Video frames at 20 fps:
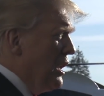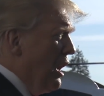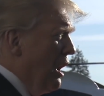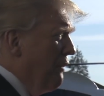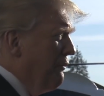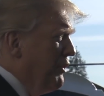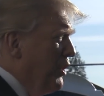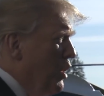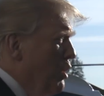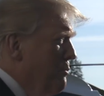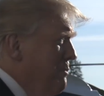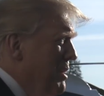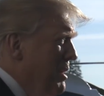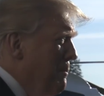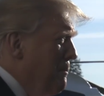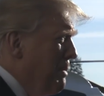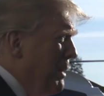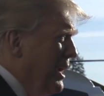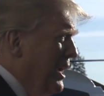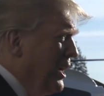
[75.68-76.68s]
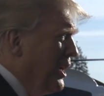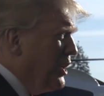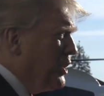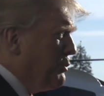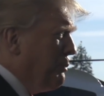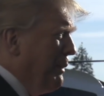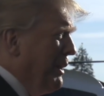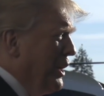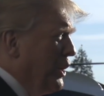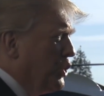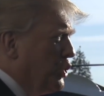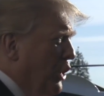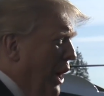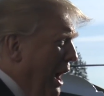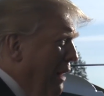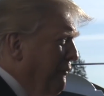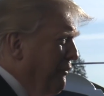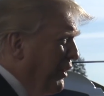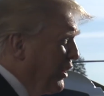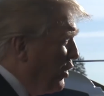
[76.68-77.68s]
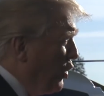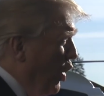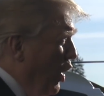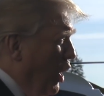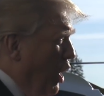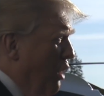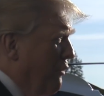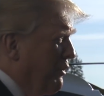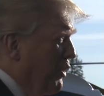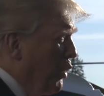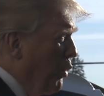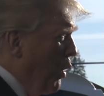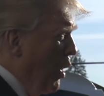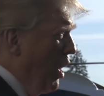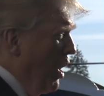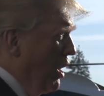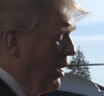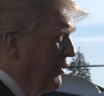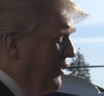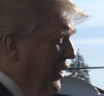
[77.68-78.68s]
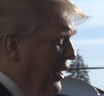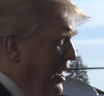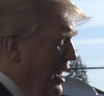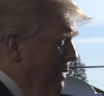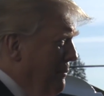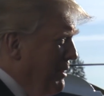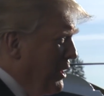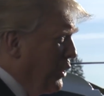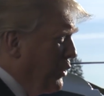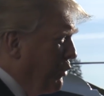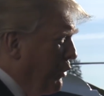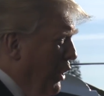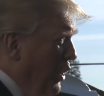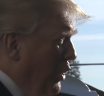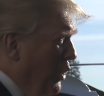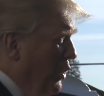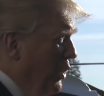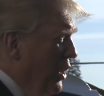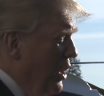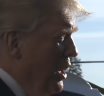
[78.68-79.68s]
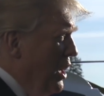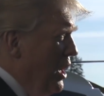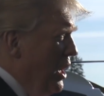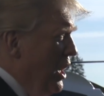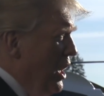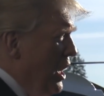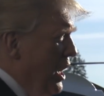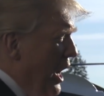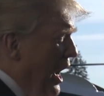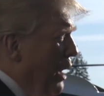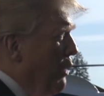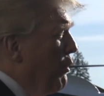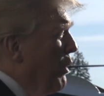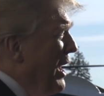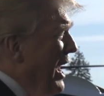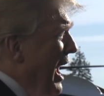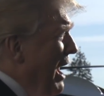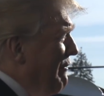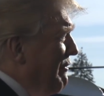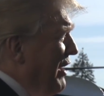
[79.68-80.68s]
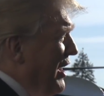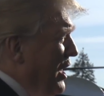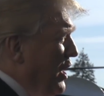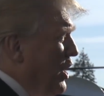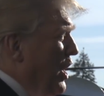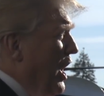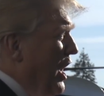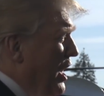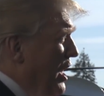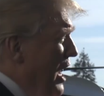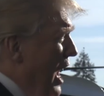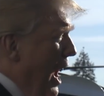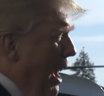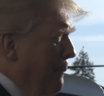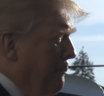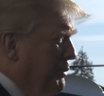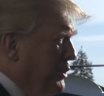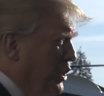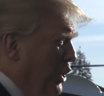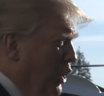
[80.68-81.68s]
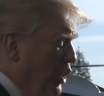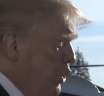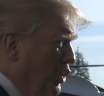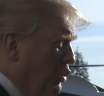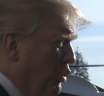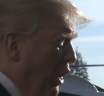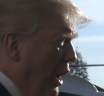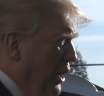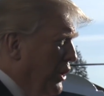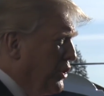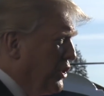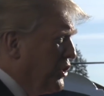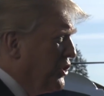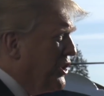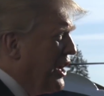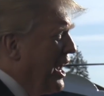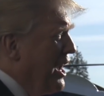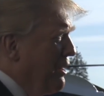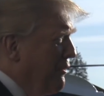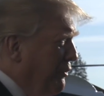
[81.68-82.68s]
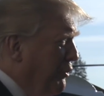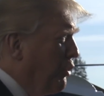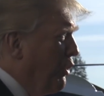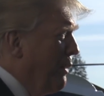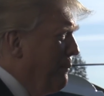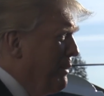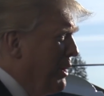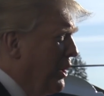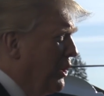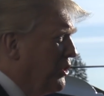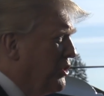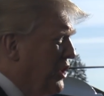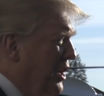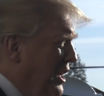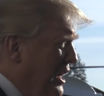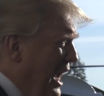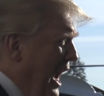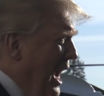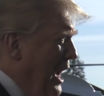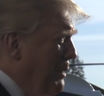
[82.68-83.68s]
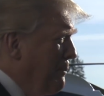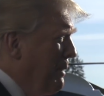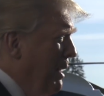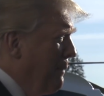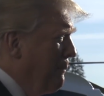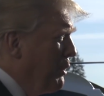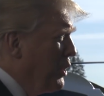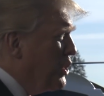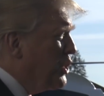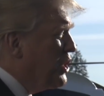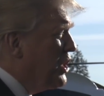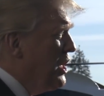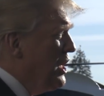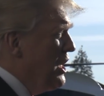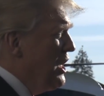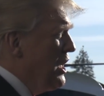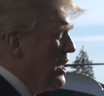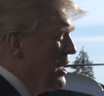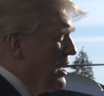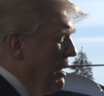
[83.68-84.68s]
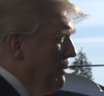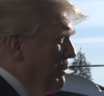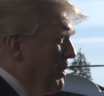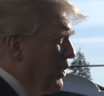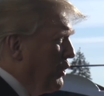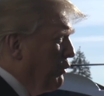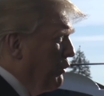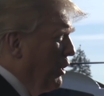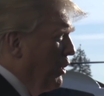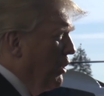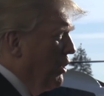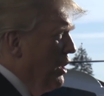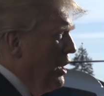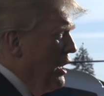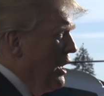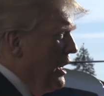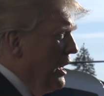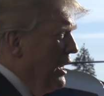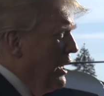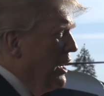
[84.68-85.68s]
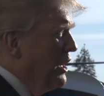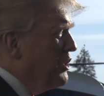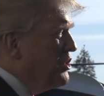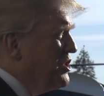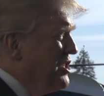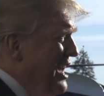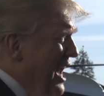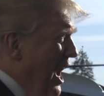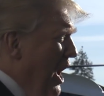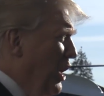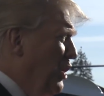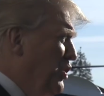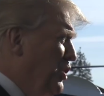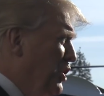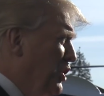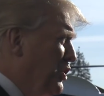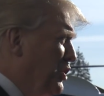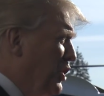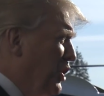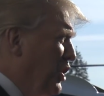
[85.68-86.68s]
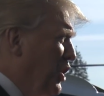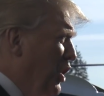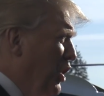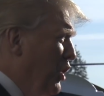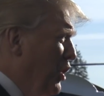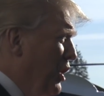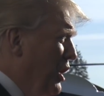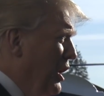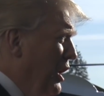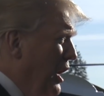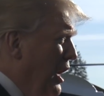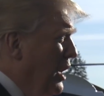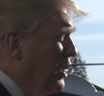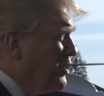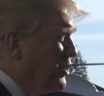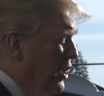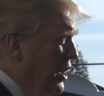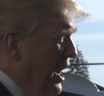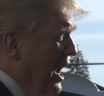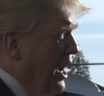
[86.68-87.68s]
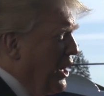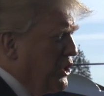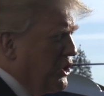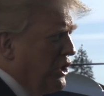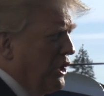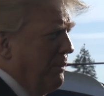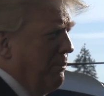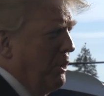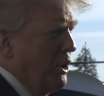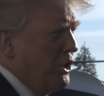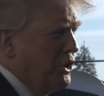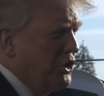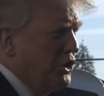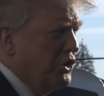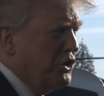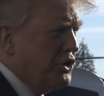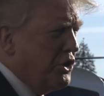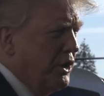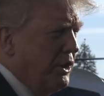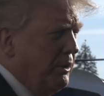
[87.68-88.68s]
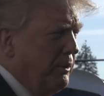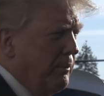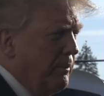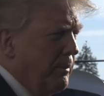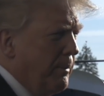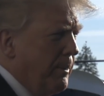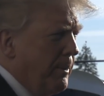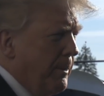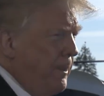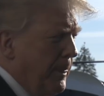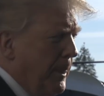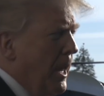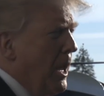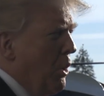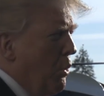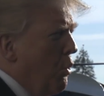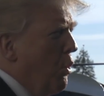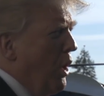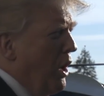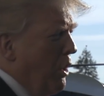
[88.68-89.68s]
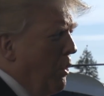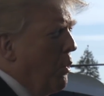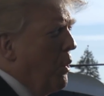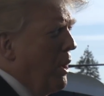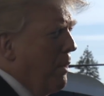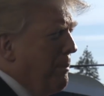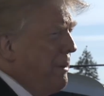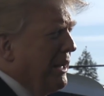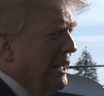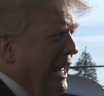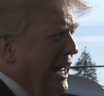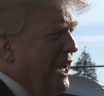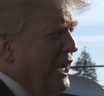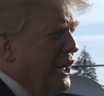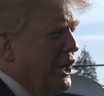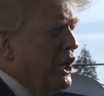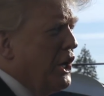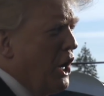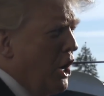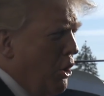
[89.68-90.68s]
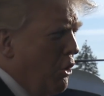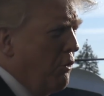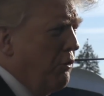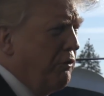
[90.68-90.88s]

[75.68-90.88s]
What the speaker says: of human beings being trafficked all over the world. They're coming through. And we have an absolute crisis, and of criminals and gang members coming through. It is national security. It's a national emergency. We'll be letting you know